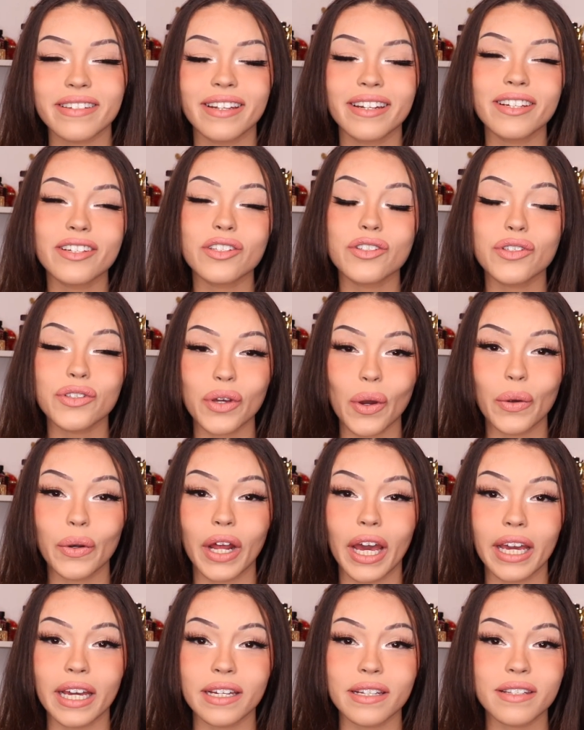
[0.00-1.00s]
It is so
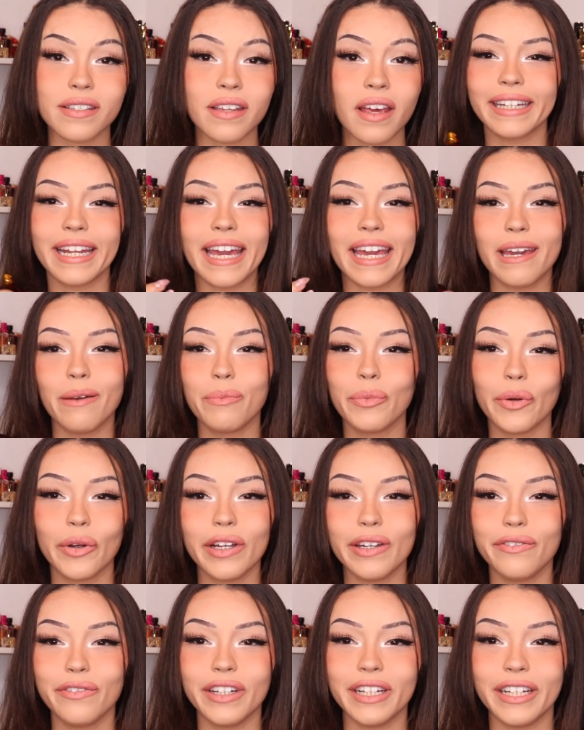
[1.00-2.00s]
nice. An
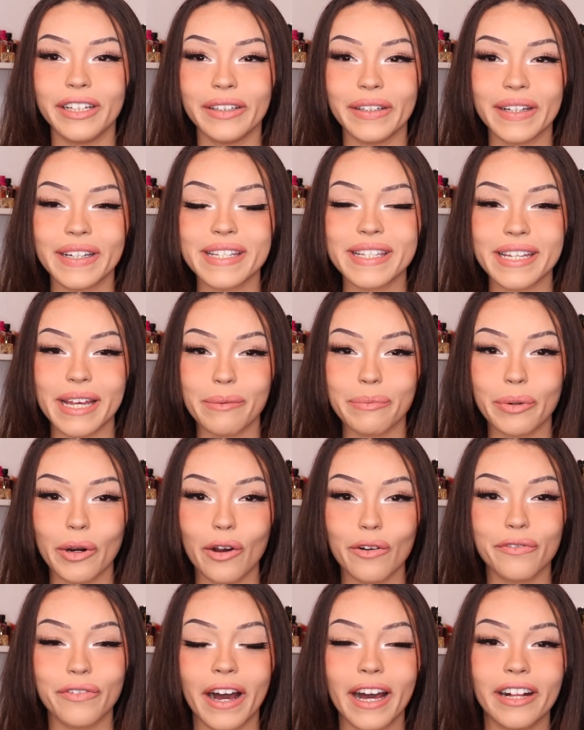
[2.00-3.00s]
ambery vanilla scent
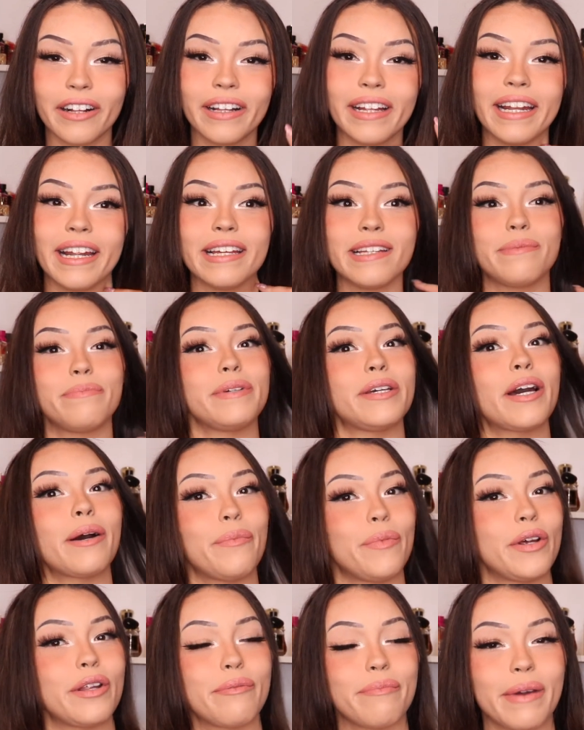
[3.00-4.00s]
profile. It has
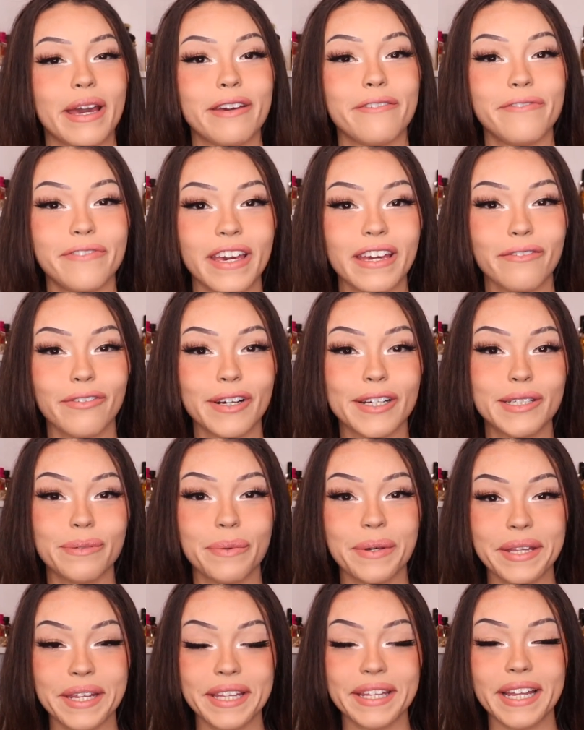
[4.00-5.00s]
become one of my favorites
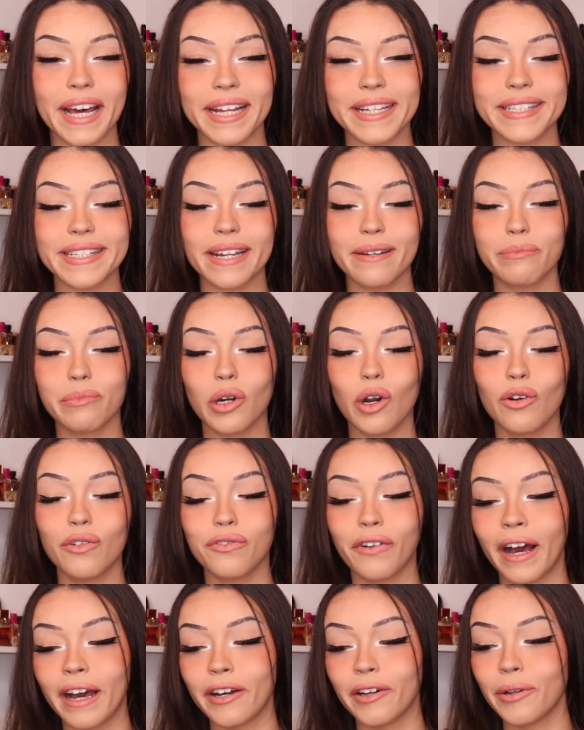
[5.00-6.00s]
within that scent
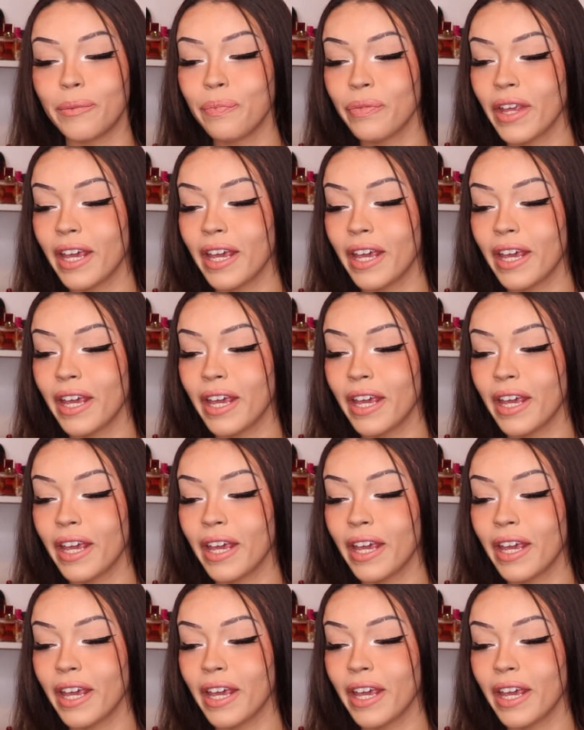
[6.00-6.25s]
profile,